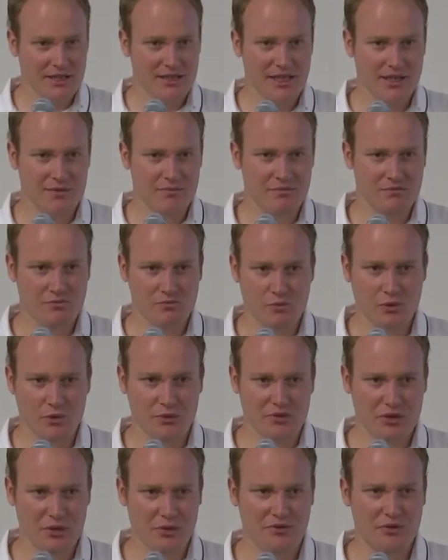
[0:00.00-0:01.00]
Again,
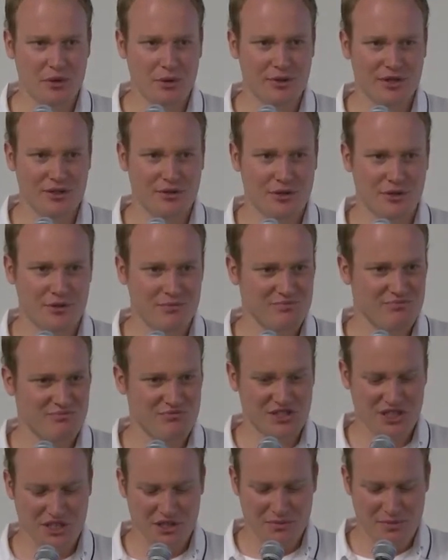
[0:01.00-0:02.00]
review of what we learned:
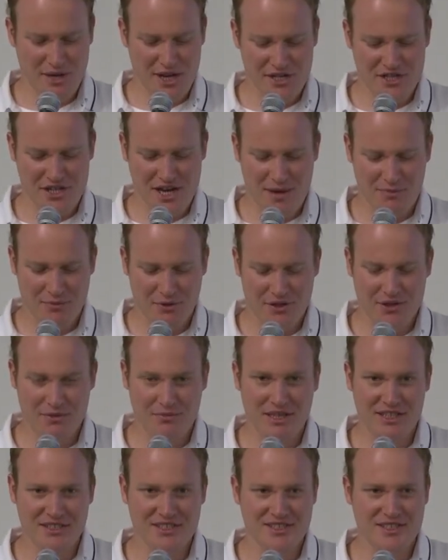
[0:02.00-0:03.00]
single page app with the
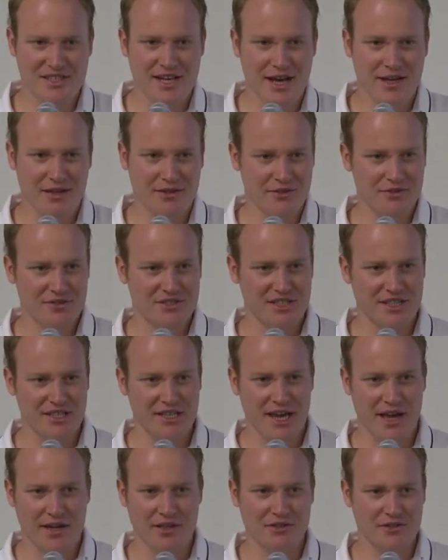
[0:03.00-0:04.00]
bead stack using
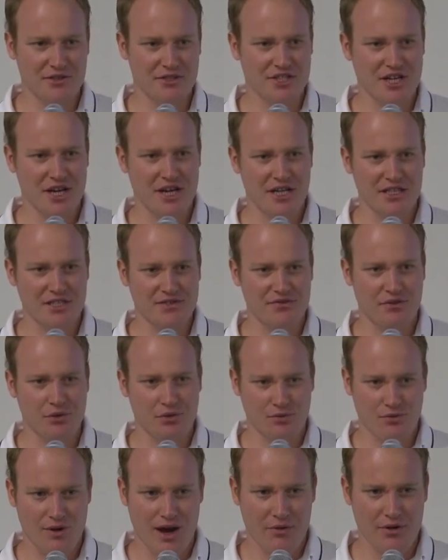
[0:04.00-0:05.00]
AngularJS for
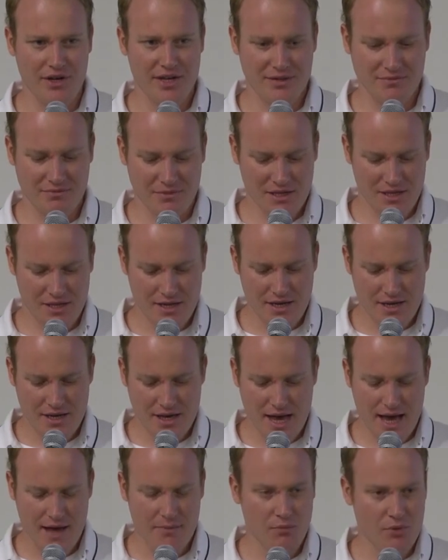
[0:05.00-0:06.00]
routing,
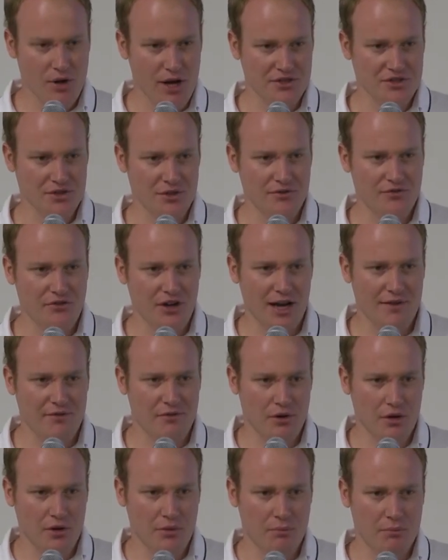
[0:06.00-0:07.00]
and Browserify
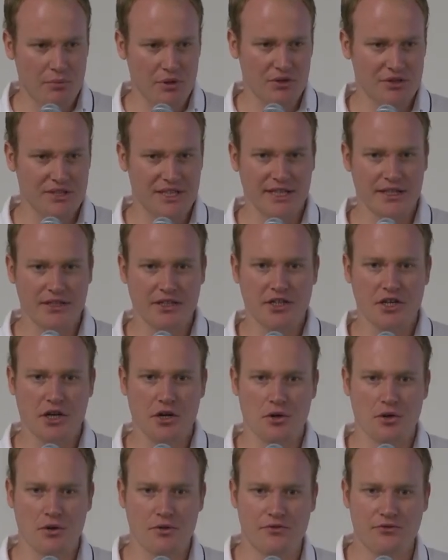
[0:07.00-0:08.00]
for building
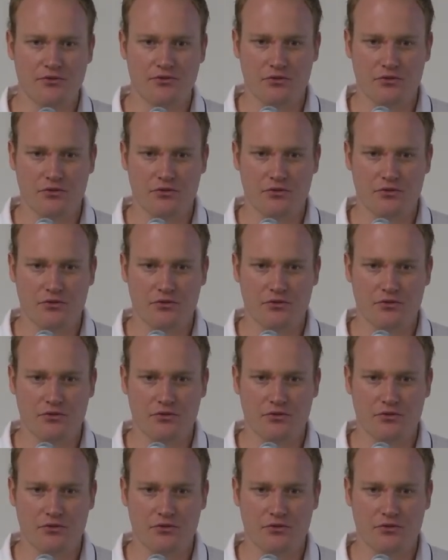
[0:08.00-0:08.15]
code